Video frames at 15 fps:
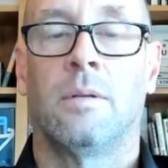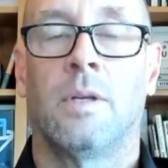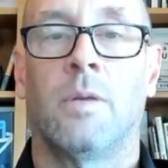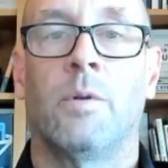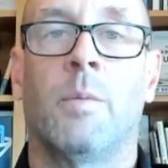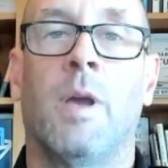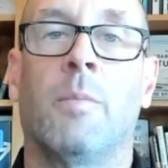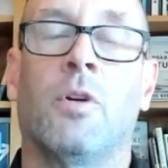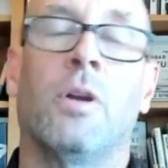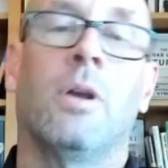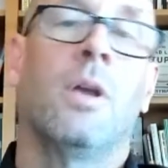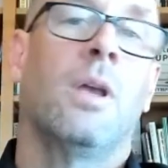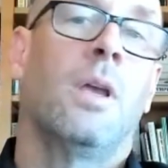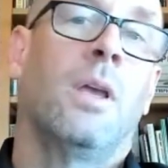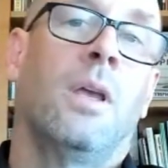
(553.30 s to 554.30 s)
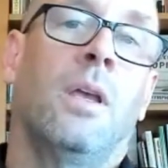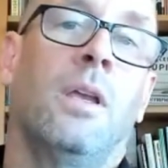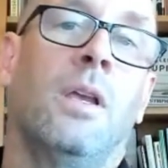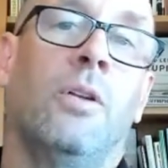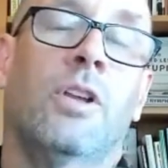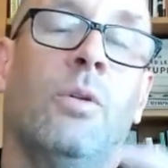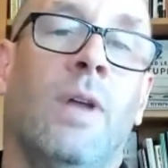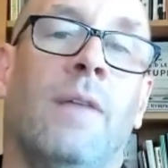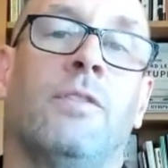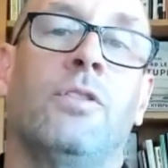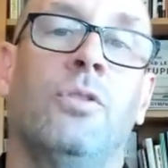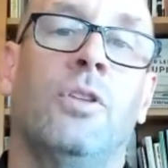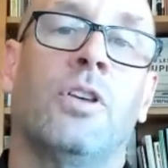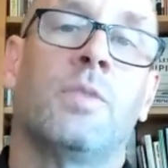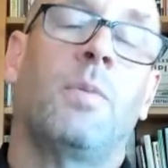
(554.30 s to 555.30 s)
And remember, you don't have to
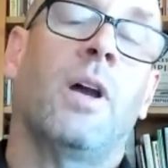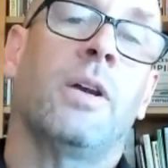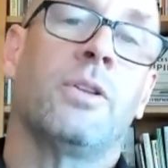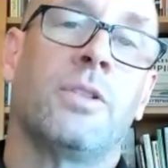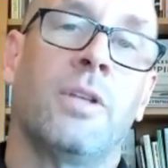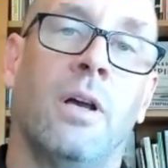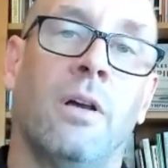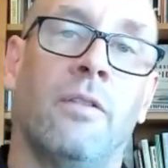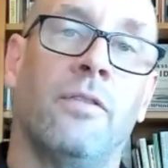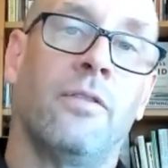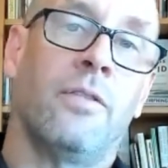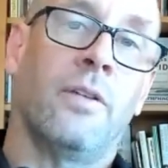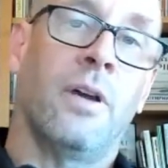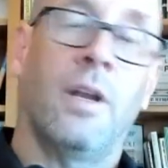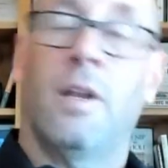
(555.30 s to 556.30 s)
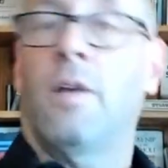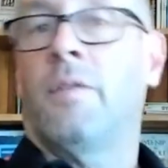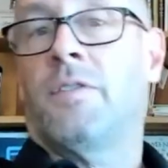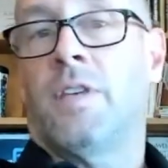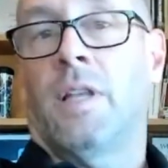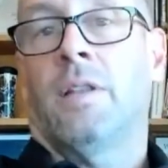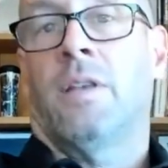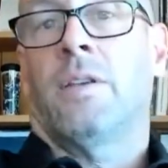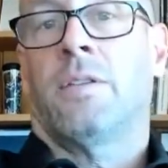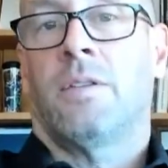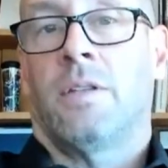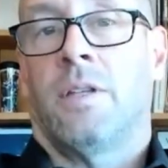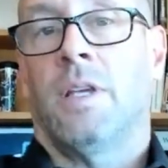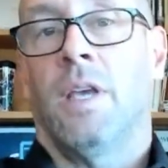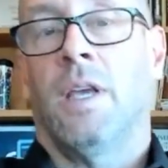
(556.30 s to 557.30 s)
do this by yourself. I know I've said this
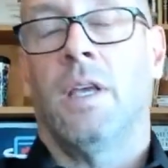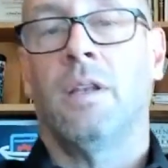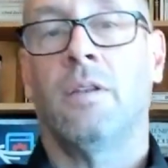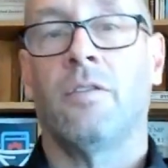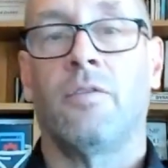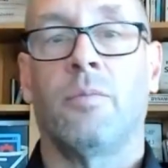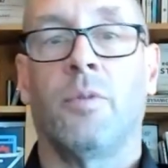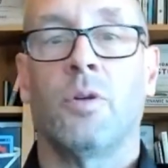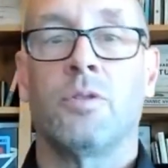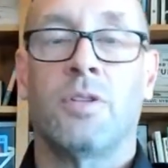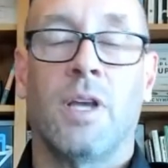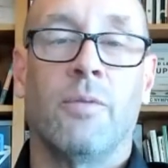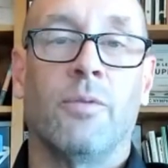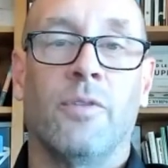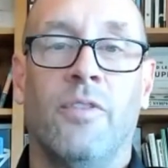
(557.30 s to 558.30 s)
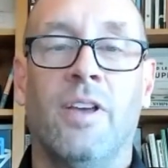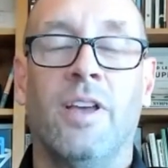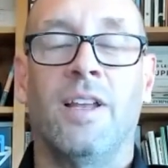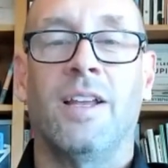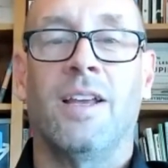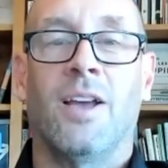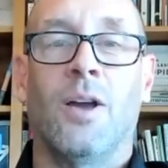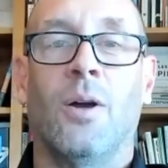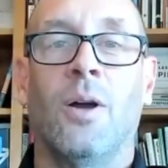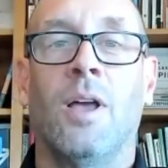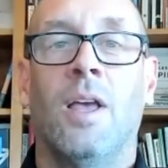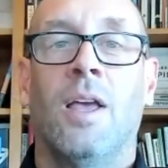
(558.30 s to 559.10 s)
at the end of most every video.